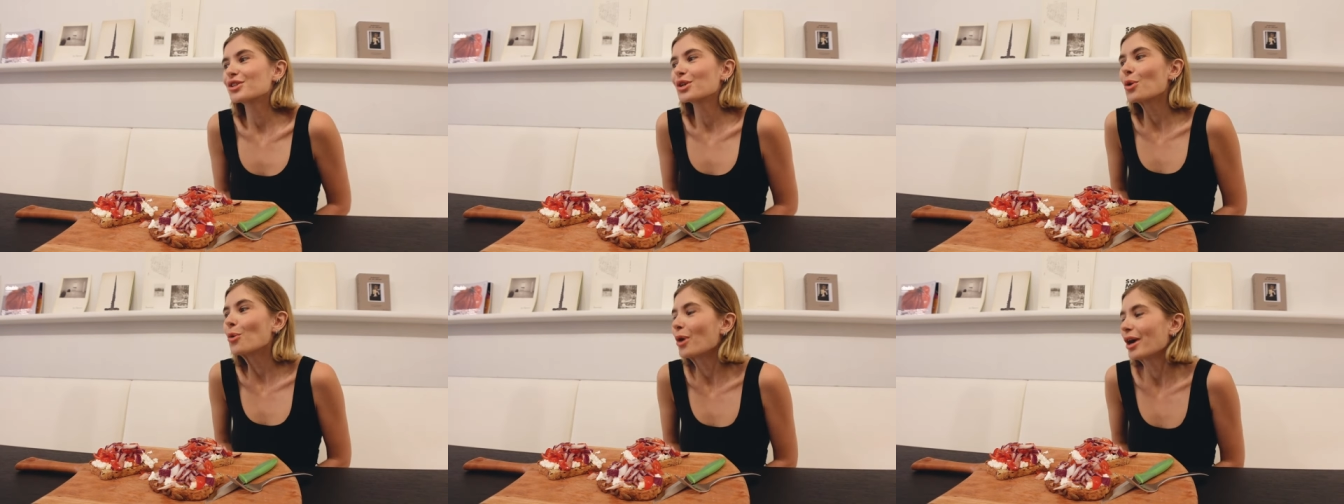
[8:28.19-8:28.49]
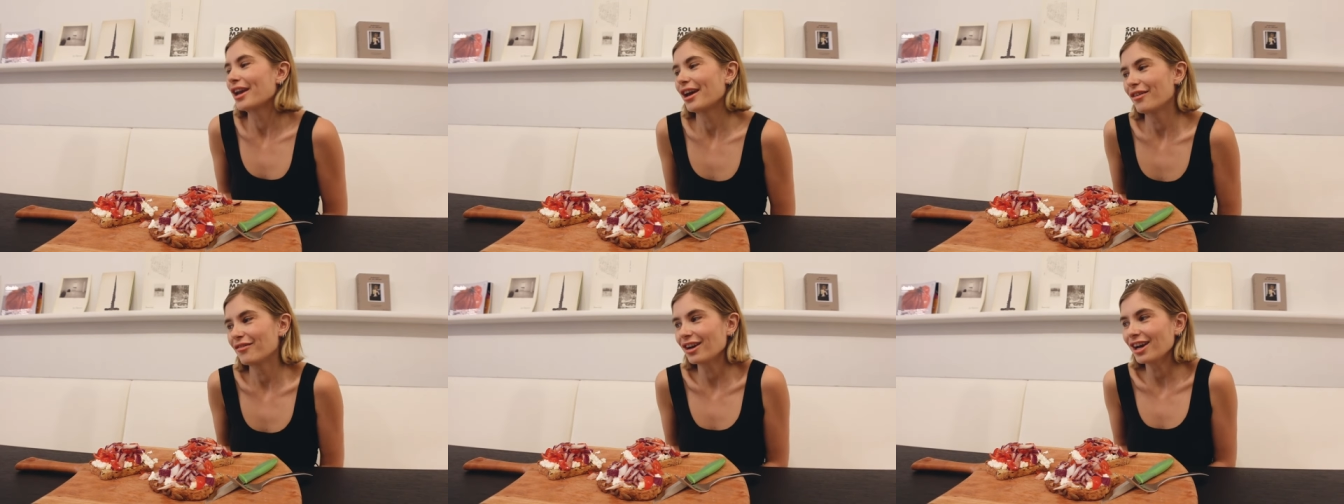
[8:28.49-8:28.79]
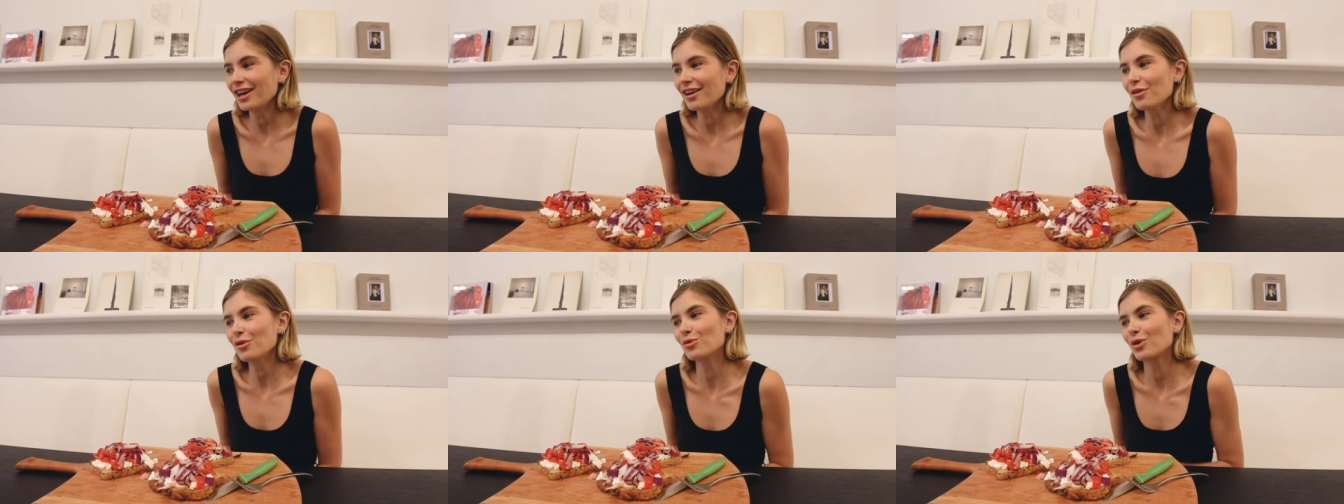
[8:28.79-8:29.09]
So, whenever
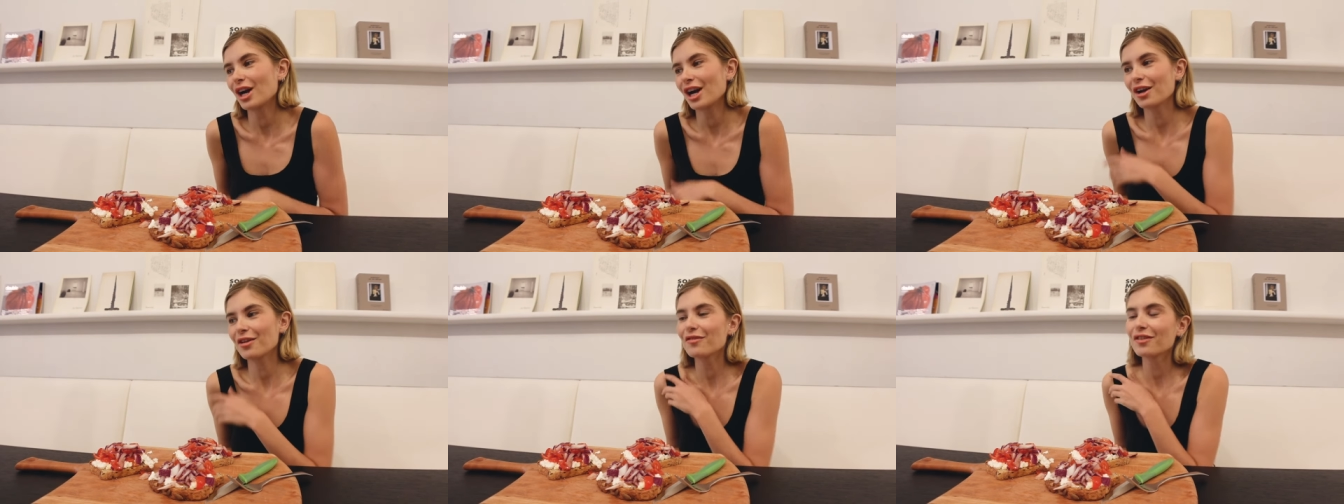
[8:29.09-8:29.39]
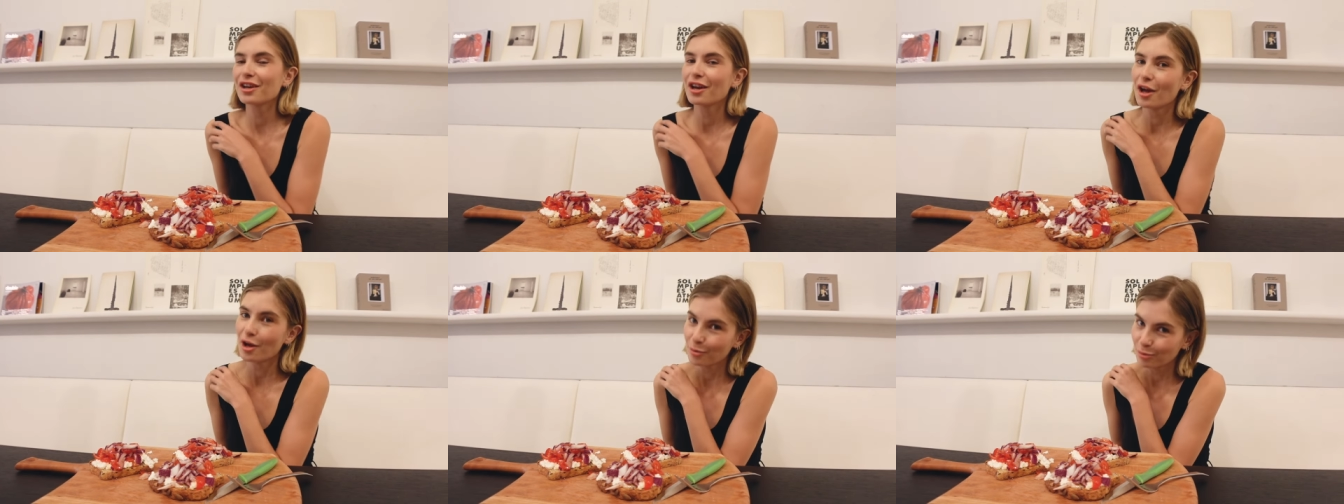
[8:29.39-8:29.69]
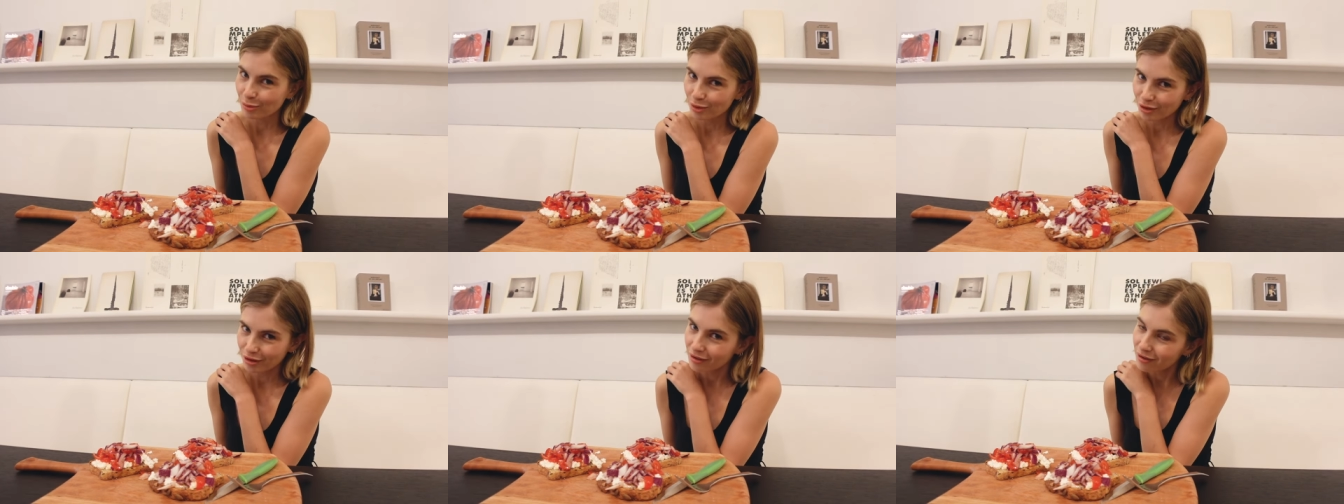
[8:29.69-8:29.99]
I arrive in
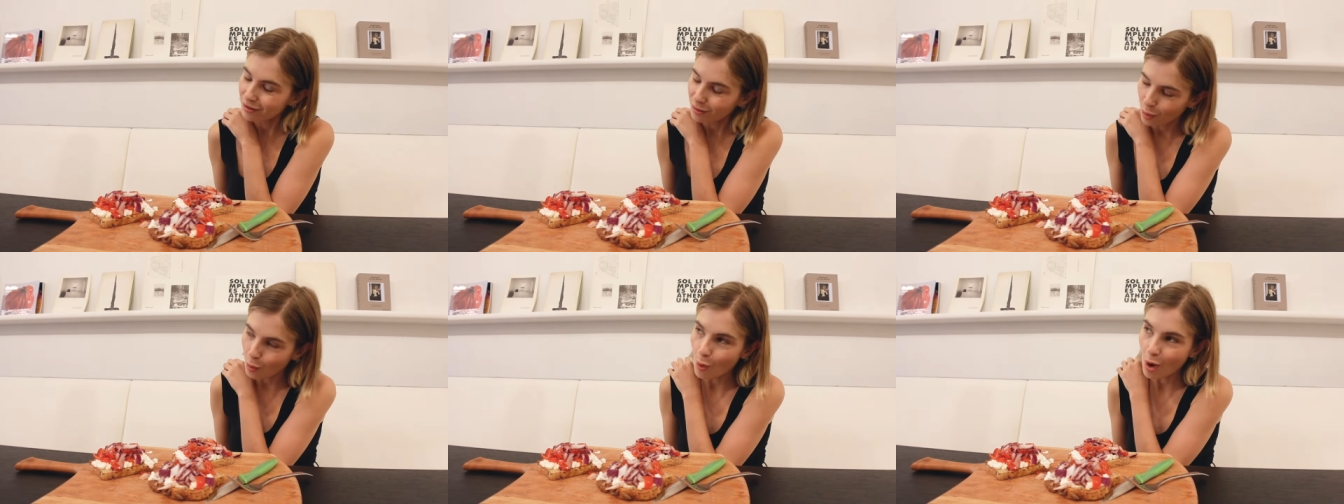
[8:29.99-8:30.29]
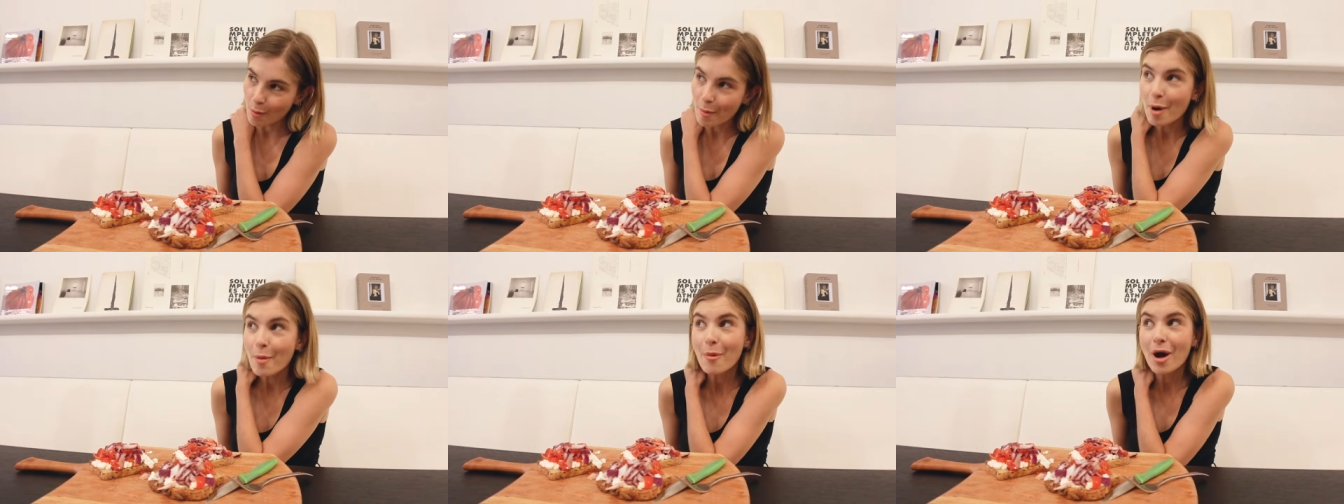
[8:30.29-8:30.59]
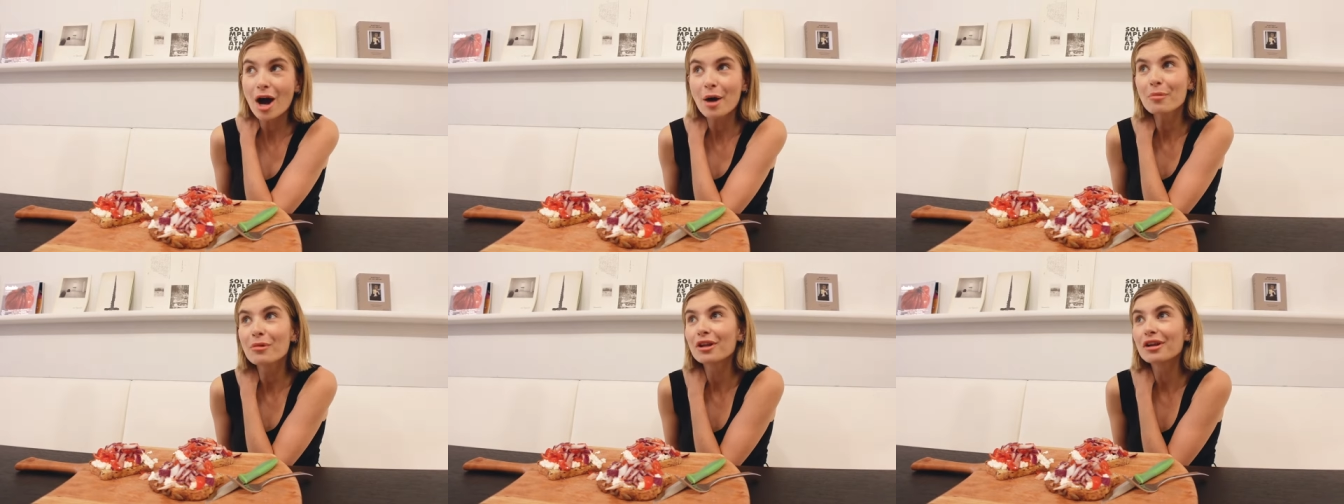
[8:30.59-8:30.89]
Hamburg, where my
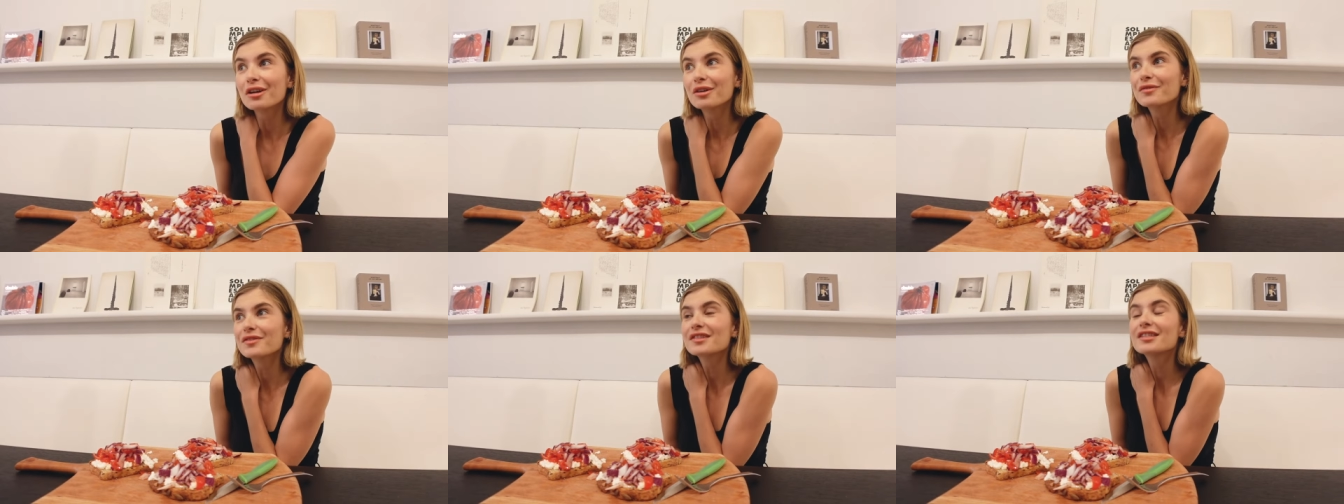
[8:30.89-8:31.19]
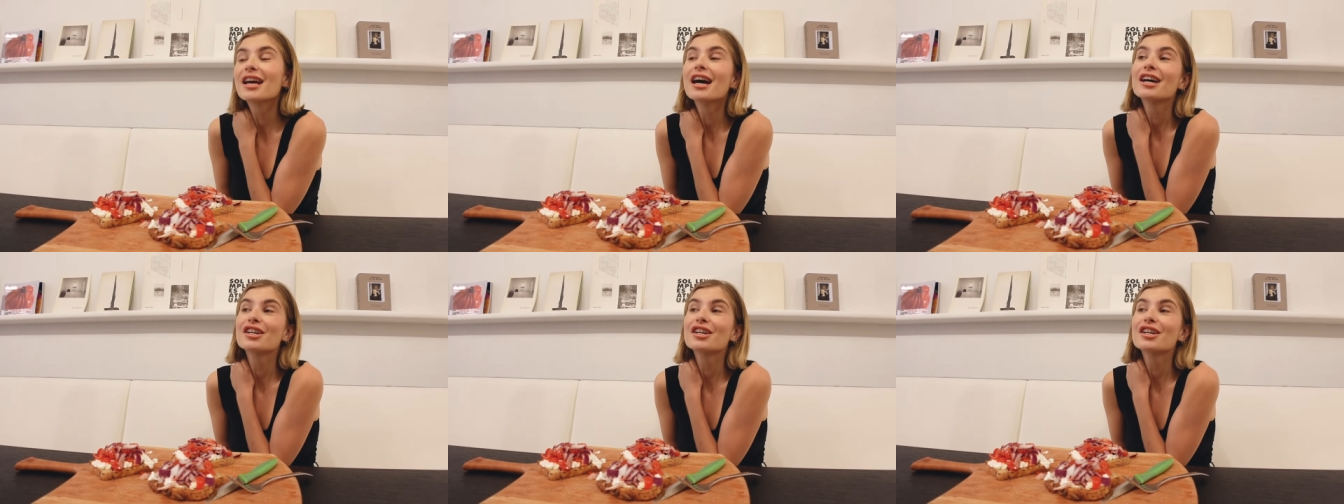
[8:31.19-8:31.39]
mom lives,